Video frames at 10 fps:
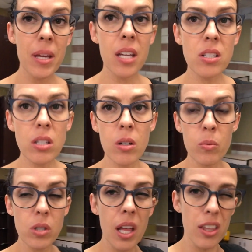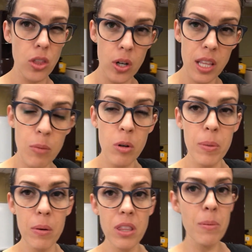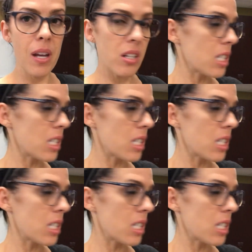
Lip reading: into, a third of them will be with me in a